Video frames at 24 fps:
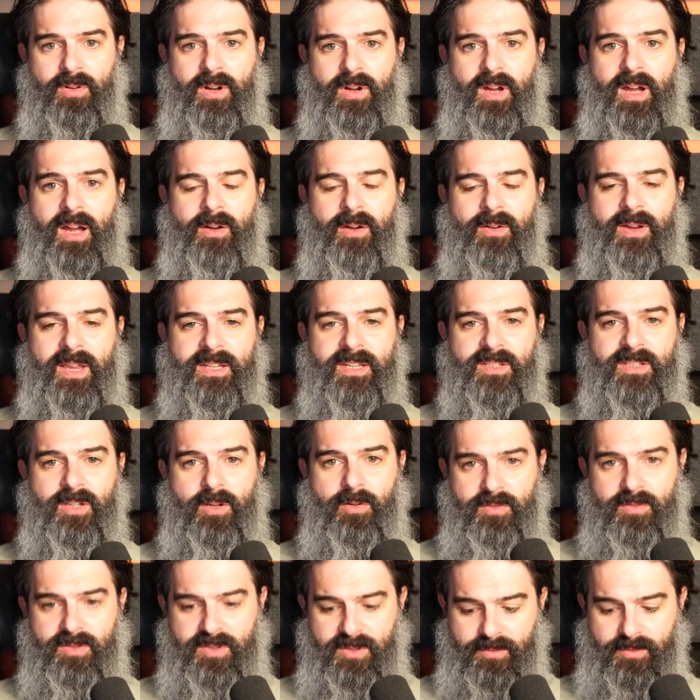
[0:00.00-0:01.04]
I'll get
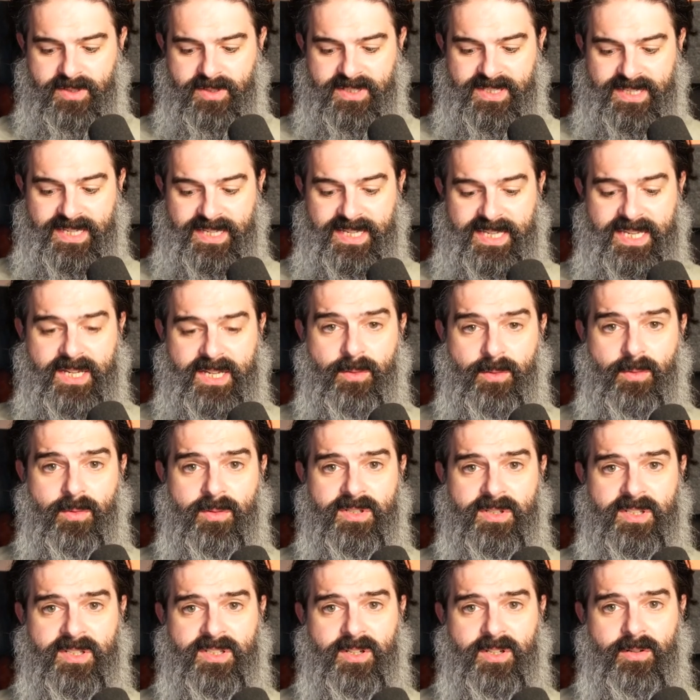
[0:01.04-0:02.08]
total is equal
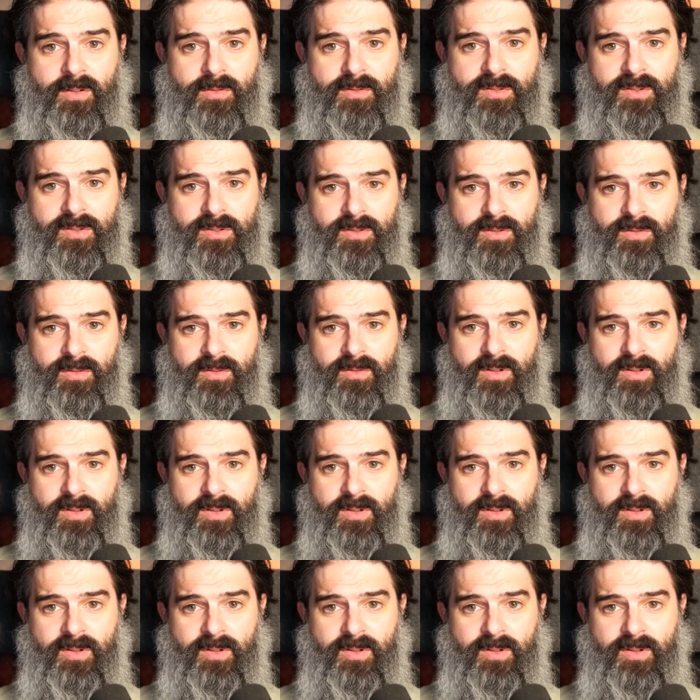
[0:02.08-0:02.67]
to total